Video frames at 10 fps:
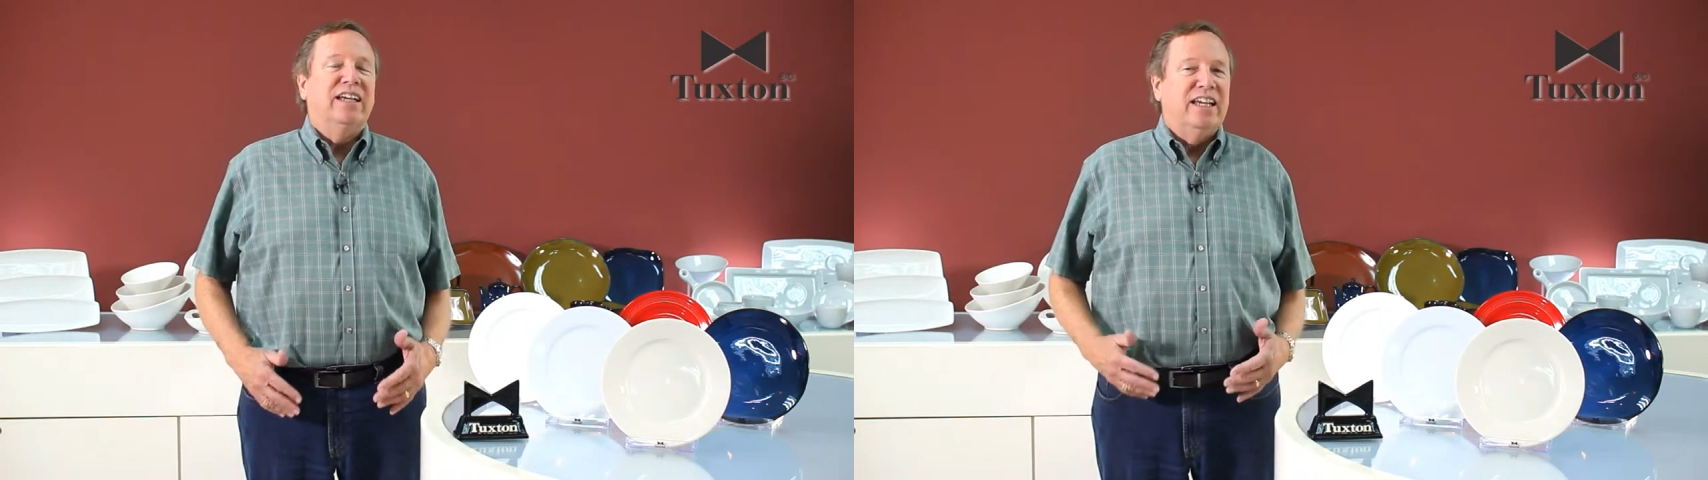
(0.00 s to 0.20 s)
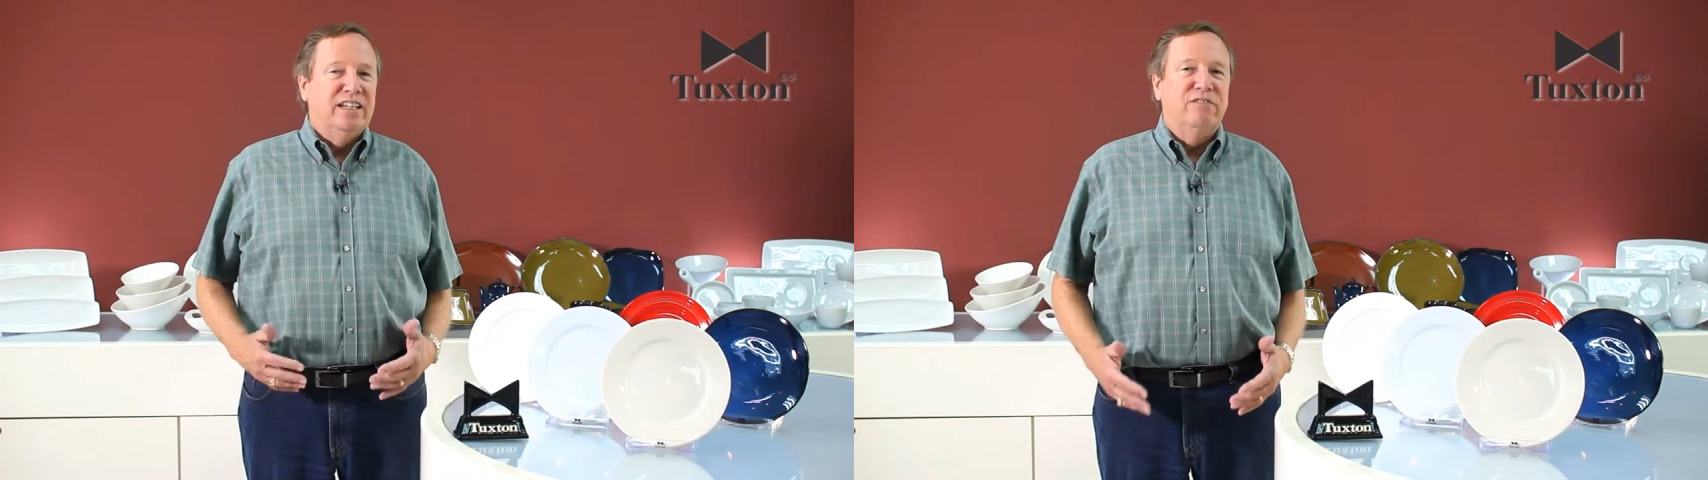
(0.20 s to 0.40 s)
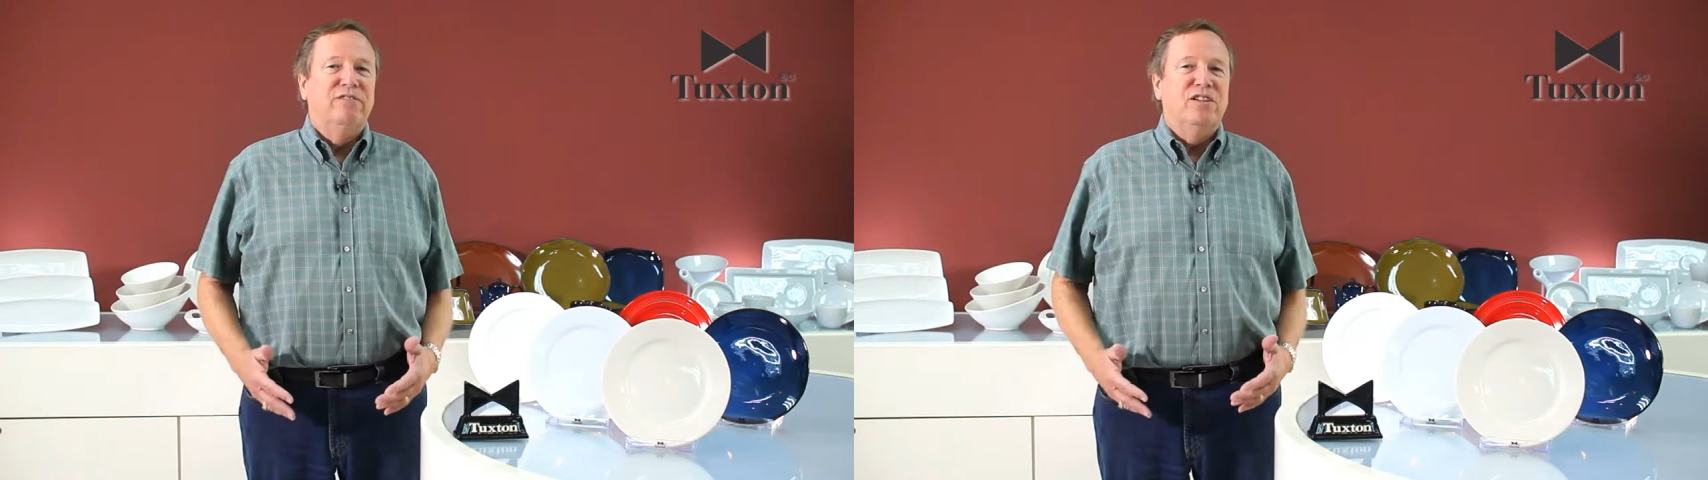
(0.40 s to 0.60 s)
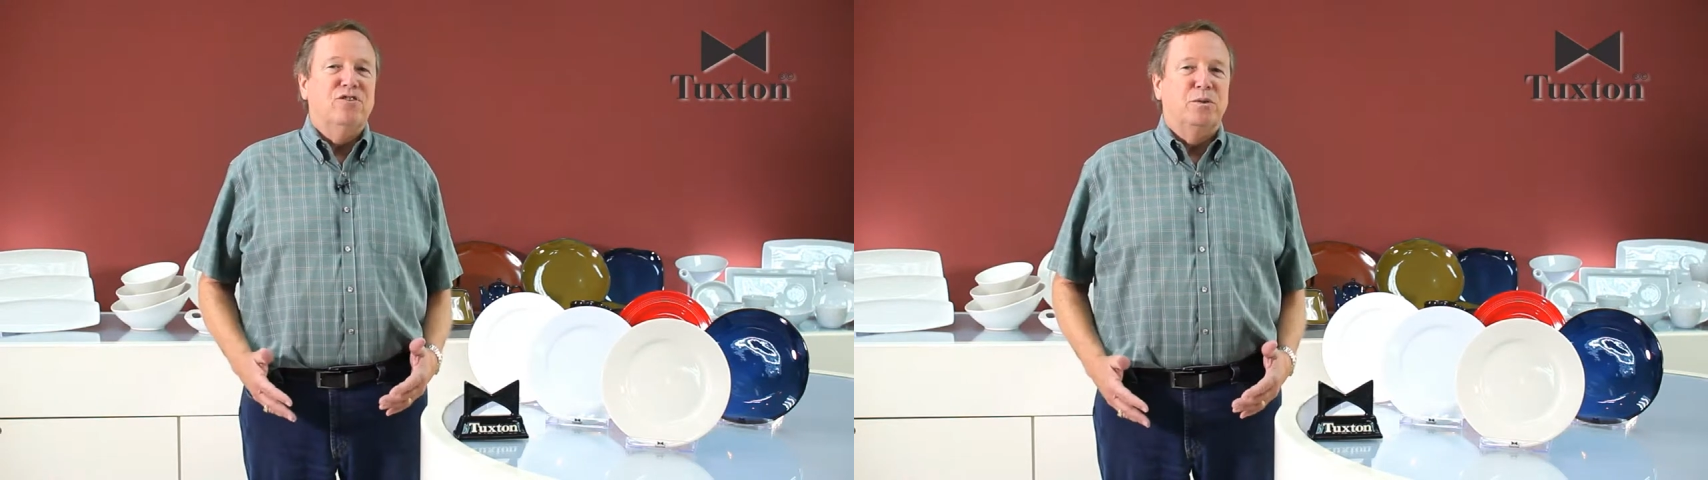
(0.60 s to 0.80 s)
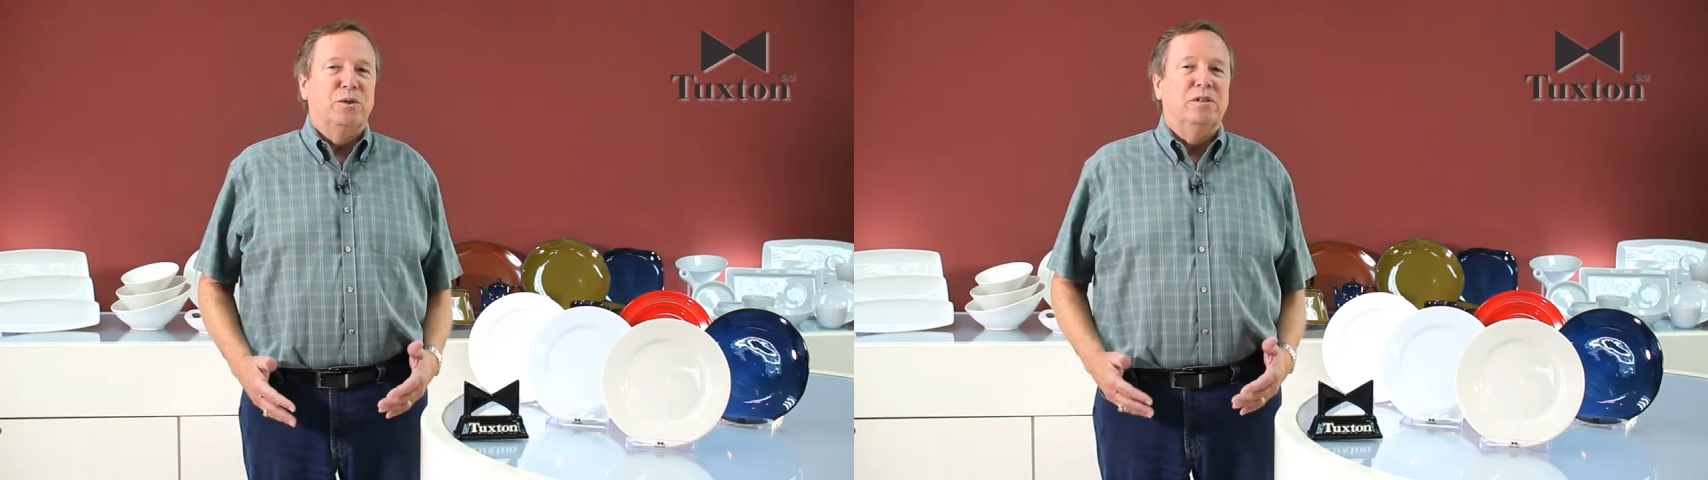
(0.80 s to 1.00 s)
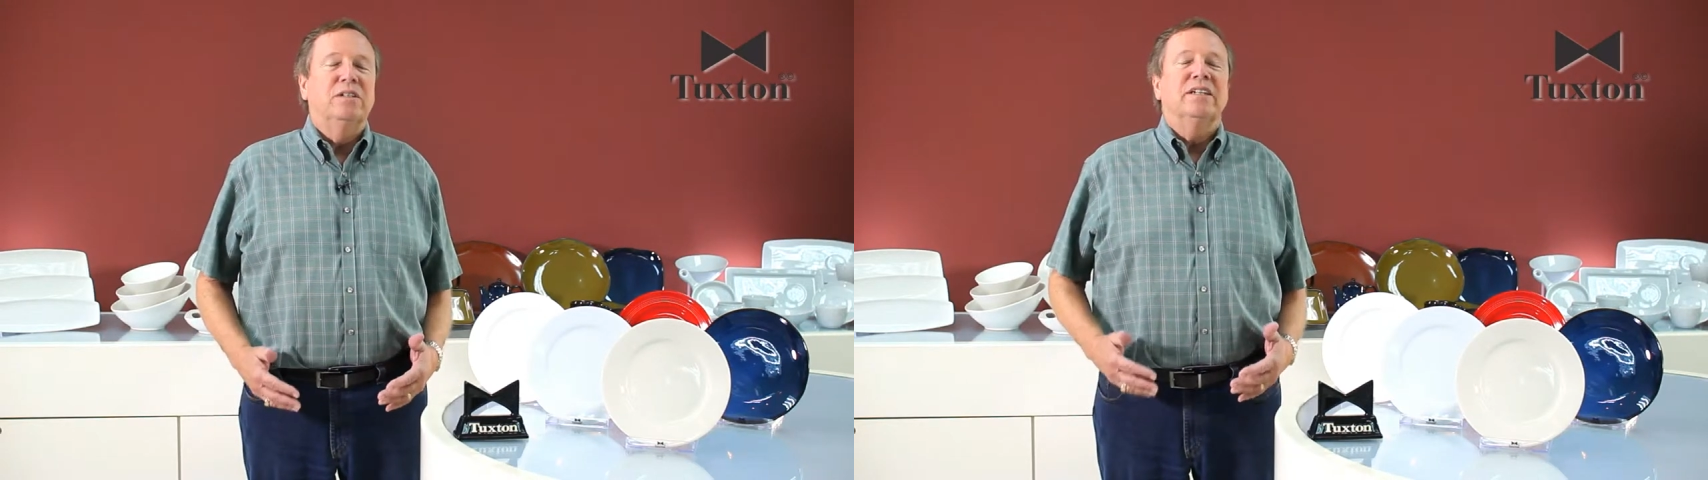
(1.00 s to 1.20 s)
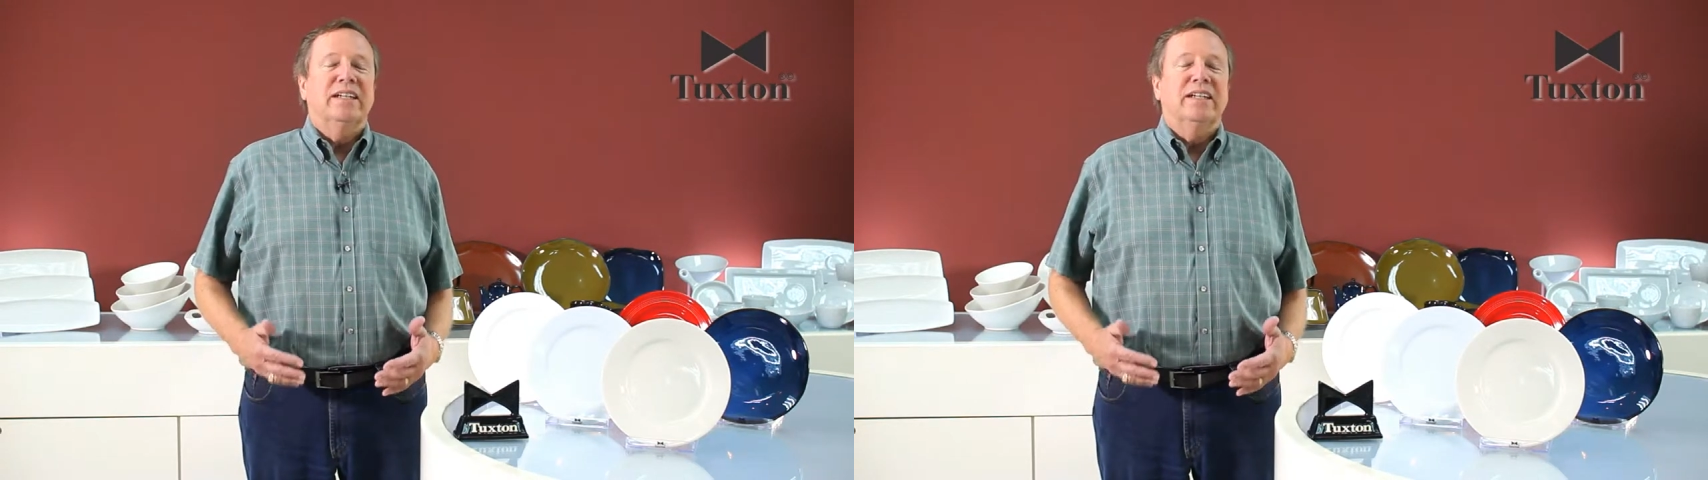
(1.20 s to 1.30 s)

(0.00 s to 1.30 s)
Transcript: individual